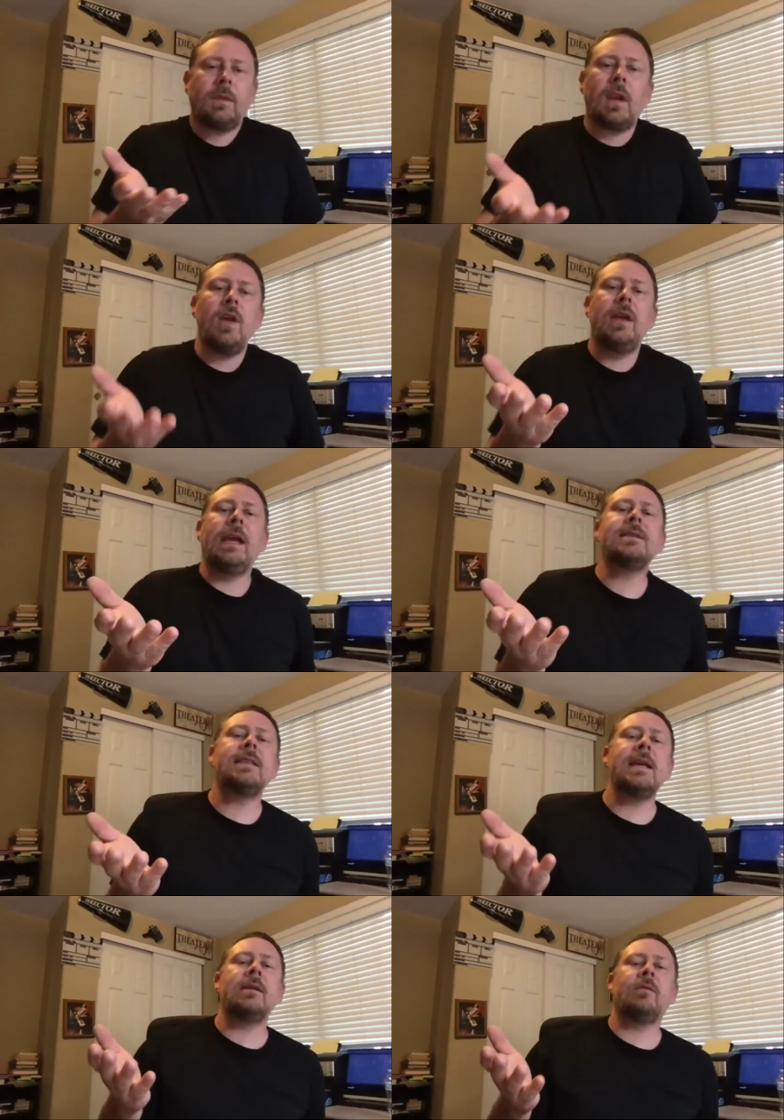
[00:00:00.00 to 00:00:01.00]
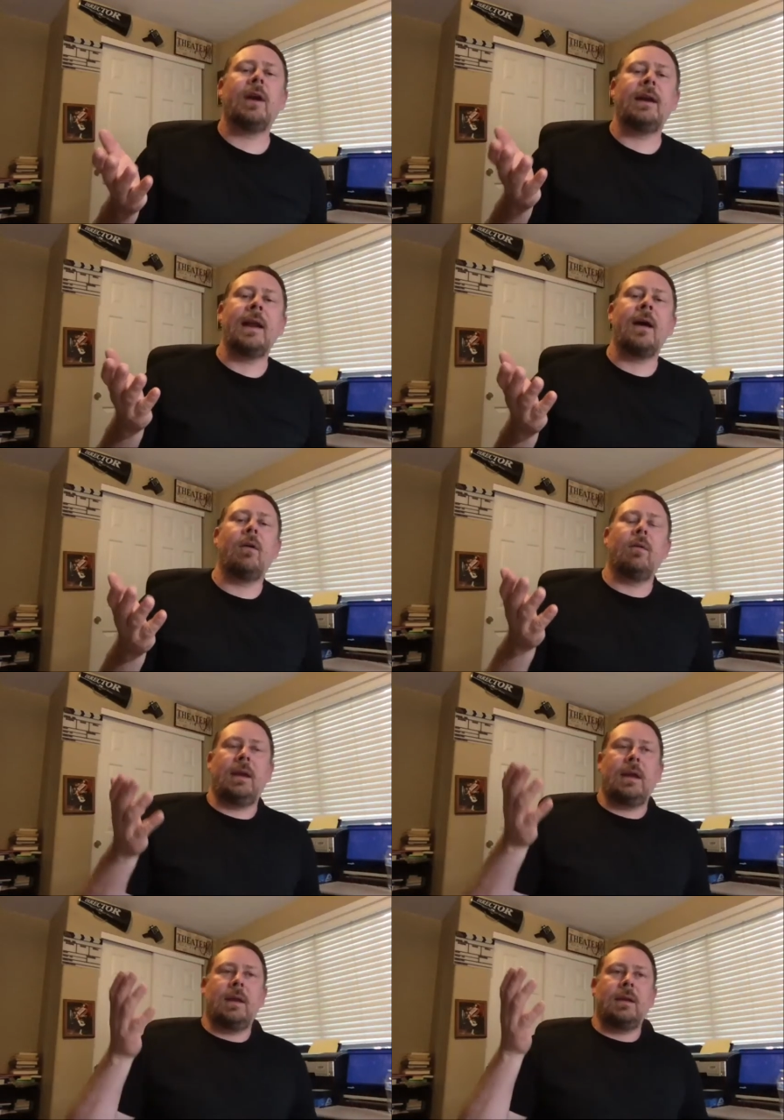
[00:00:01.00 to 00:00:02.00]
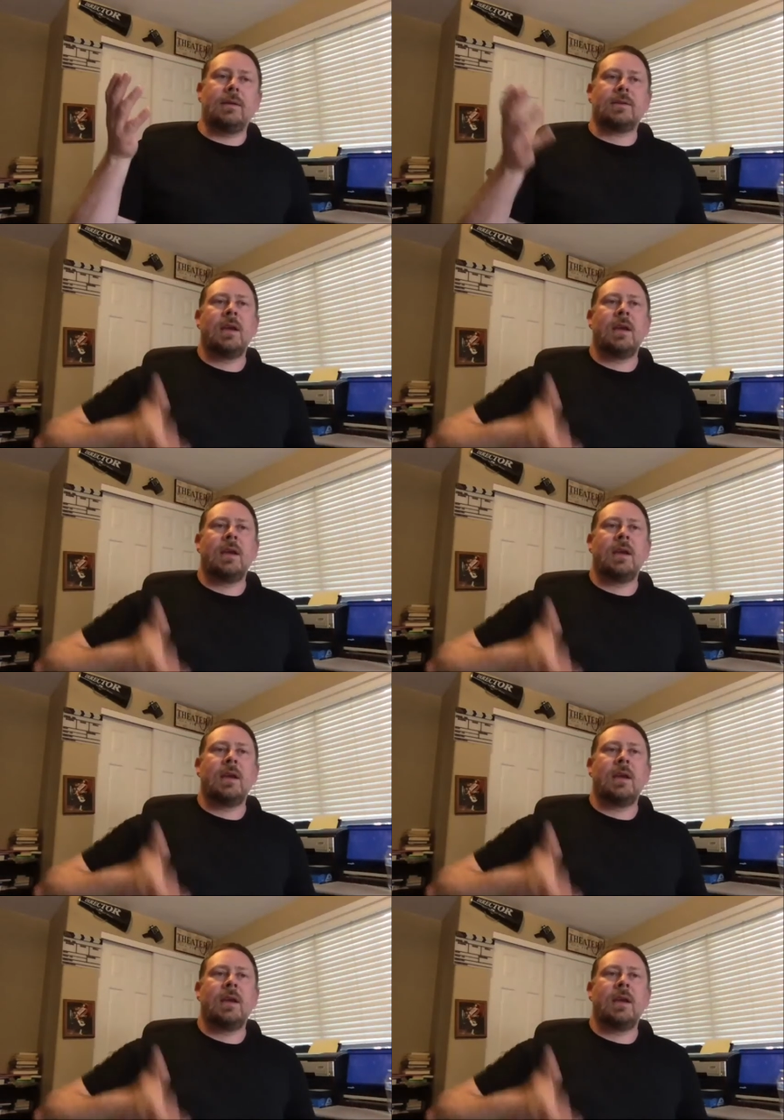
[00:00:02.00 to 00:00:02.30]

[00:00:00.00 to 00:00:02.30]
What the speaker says: his thing right now is